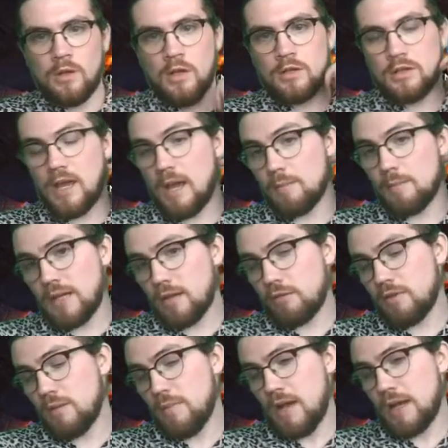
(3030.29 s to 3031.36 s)
So I am taking
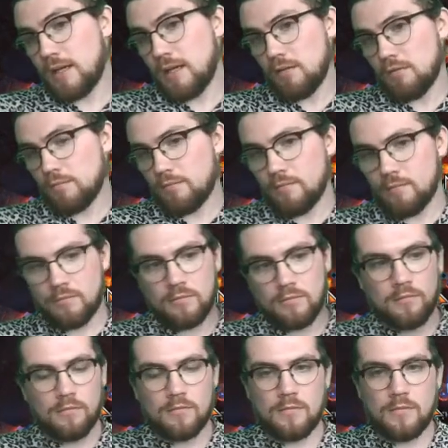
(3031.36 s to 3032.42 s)
3 back here,
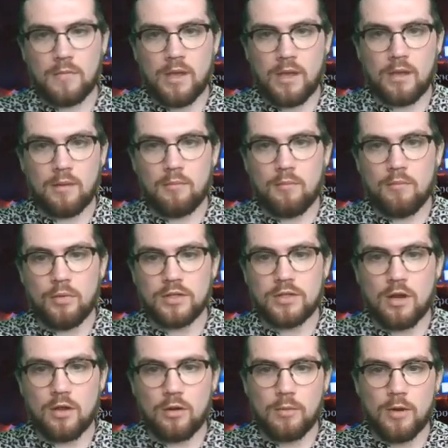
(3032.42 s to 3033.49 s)
but it's
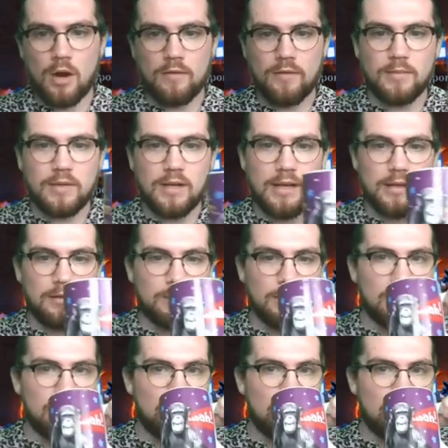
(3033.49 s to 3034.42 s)
going to be hard for him to lethal me.